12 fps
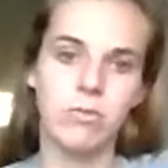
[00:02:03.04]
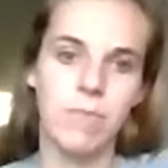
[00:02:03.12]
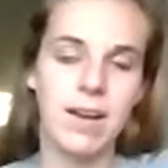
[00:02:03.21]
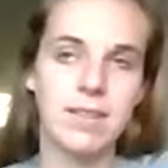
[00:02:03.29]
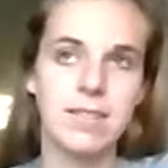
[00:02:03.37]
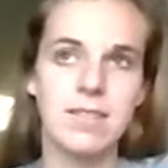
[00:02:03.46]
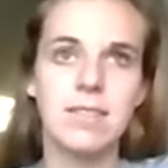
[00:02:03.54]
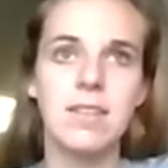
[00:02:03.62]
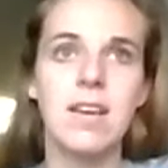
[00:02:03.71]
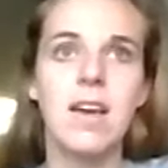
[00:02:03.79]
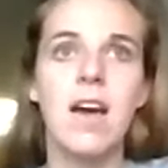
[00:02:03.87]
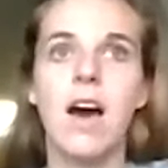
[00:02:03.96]
maxes,
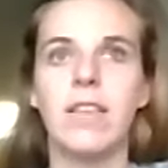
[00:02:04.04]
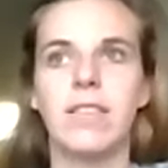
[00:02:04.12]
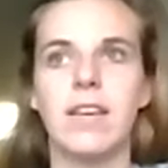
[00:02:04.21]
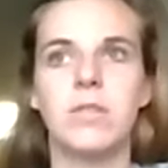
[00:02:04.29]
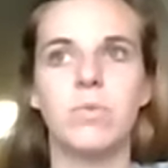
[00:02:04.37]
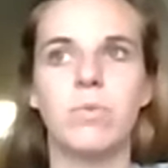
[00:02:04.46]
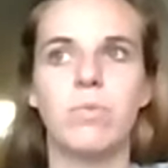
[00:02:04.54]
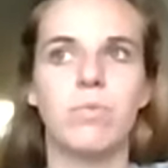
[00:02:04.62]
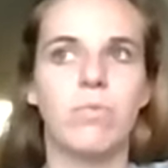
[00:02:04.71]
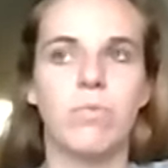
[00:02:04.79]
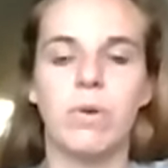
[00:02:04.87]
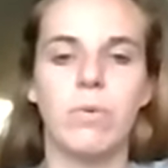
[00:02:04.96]
unless
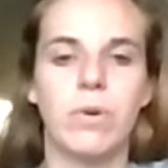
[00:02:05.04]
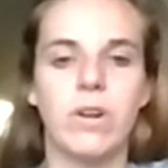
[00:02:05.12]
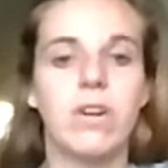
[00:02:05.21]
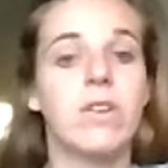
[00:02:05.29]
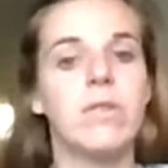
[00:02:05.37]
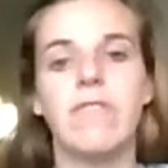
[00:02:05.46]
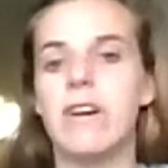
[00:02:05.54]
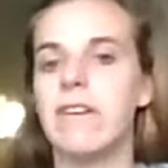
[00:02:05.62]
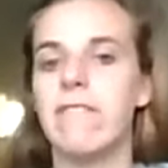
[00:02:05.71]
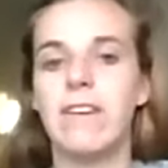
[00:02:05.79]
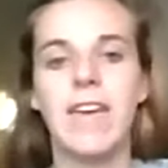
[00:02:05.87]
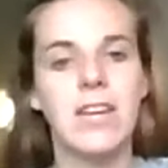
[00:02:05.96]
we were to do
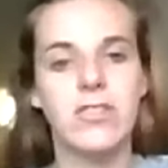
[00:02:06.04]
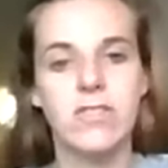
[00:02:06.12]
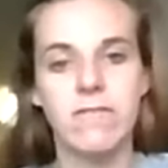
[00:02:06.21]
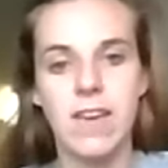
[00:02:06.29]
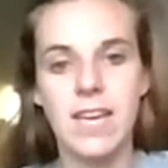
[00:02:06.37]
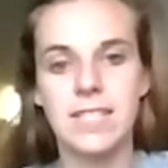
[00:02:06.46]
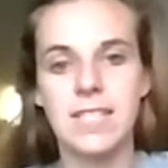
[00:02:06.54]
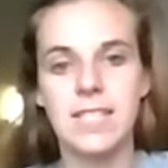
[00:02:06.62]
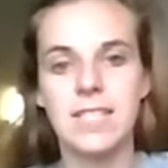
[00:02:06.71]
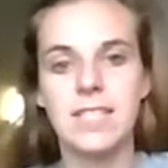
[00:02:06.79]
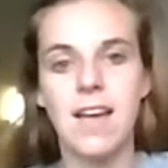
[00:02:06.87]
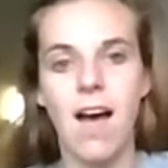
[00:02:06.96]
verification
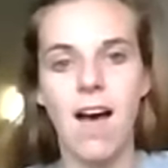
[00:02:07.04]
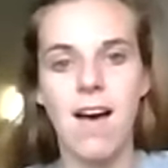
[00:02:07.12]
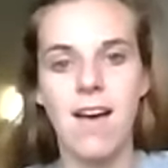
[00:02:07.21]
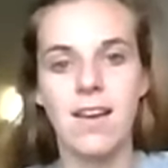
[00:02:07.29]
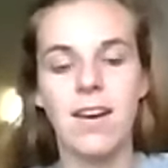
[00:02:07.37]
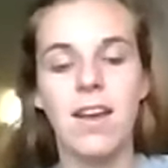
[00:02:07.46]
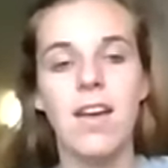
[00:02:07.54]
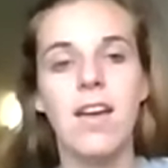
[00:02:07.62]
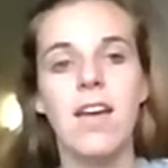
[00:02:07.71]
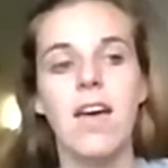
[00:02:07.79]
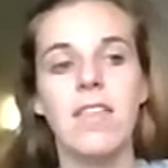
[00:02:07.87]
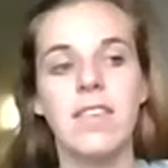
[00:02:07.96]
phases on
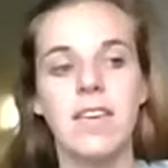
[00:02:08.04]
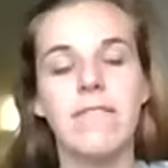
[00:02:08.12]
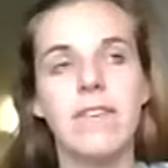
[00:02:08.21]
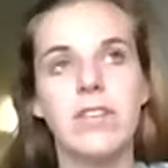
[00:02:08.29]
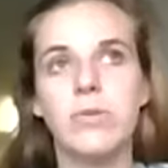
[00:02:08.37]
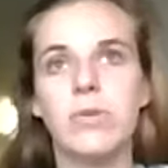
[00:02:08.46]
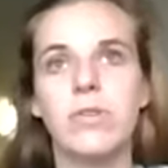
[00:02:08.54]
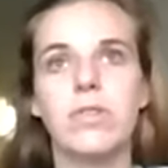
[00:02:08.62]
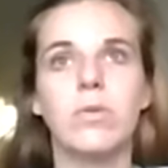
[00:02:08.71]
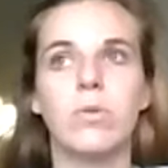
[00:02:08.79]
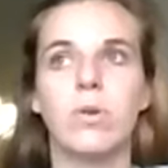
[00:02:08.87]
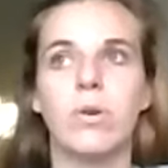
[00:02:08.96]
the
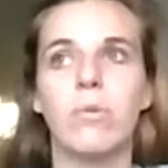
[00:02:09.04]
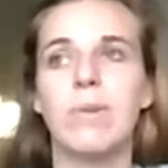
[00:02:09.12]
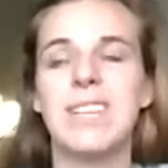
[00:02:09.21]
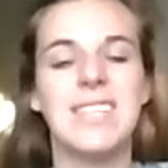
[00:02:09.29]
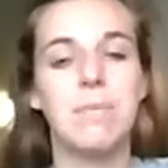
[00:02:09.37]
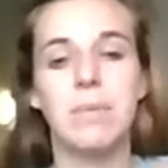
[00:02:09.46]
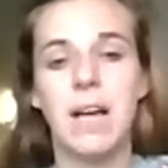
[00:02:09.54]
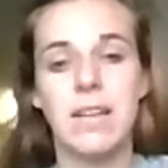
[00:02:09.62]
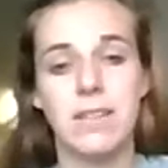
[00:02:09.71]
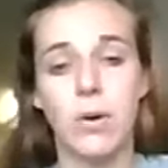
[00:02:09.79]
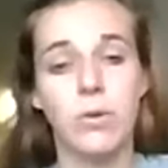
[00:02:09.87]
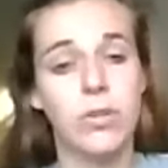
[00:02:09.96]
individuals or we see a
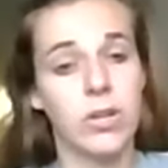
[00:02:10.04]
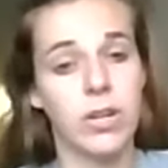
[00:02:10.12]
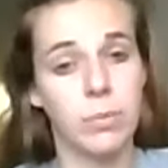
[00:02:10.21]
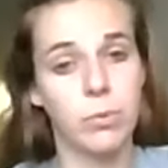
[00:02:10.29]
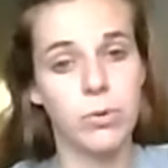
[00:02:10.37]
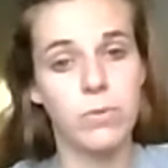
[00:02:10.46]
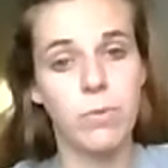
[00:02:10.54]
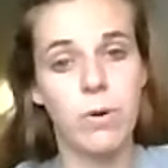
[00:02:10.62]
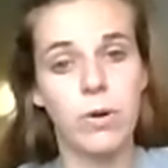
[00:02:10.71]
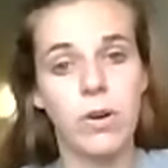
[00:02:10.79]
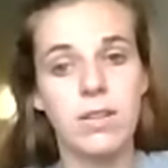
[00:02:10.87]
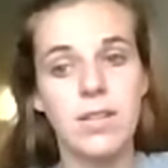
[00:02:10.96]
plateau during the Bruce
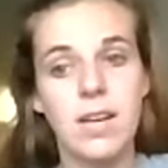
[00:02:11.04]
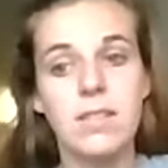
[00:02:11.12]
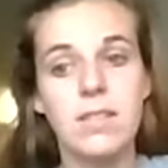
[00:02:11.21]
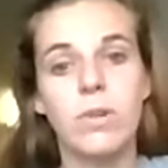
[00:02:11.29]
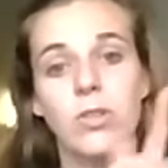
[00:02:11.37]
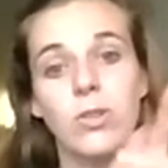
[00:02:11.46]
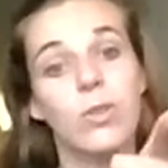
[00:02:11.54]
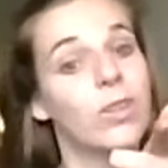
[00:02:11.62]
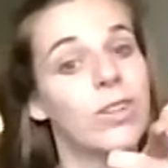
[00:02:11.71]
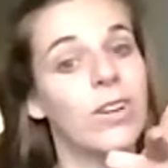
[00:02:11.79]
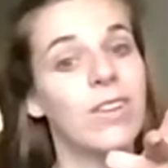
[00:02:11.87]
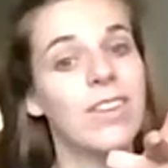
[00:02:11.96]
protocol test, which you'll
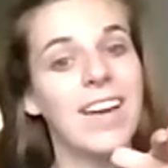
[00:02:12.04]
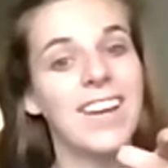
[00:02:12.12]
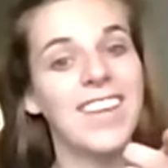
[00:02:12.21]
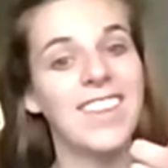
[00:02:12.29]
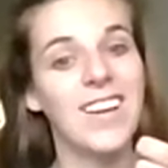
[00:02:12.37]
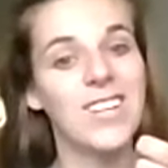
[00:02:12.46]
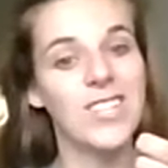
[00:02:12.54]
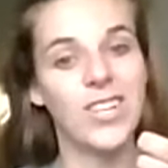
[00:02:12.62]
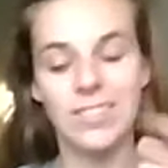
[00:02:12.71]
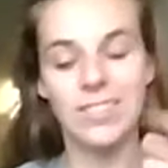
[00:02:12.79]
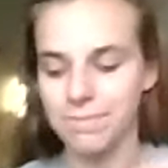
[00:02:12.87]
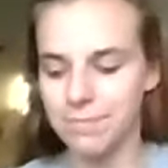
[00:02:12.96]
learn all that in
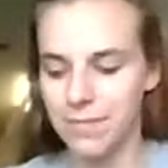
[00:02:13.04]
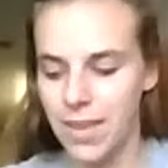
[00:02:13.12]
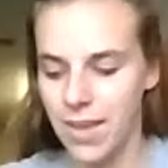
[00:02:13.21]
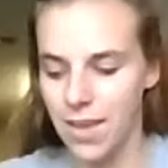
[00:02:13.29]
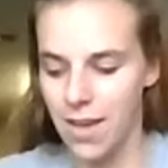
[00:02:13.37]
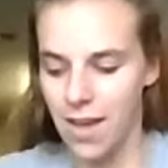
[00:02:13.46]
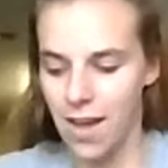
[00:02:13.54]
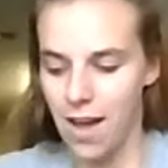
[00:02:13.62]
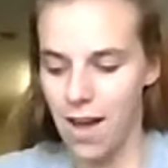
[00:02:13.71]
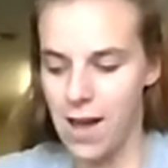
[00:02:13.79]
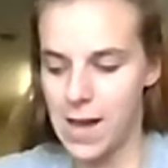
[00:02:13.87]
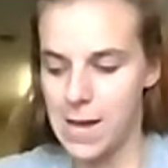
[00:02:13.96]
lecture.
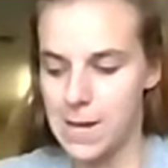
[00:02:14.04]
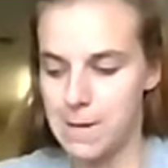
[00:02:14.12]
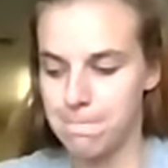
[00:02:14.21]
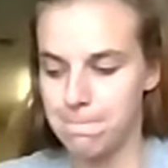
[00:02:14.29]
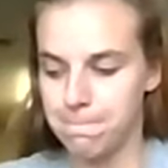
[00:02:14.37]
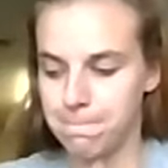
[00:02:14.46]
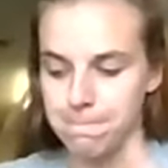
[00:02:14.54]
Let's